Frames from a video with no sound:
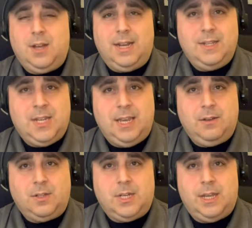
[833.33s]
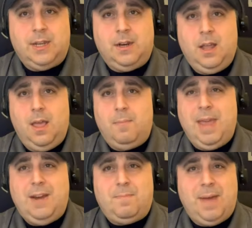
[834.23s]
dug his heels in,
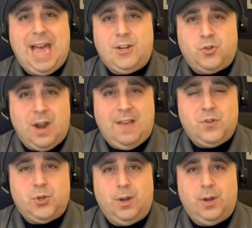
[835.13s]
made bad draft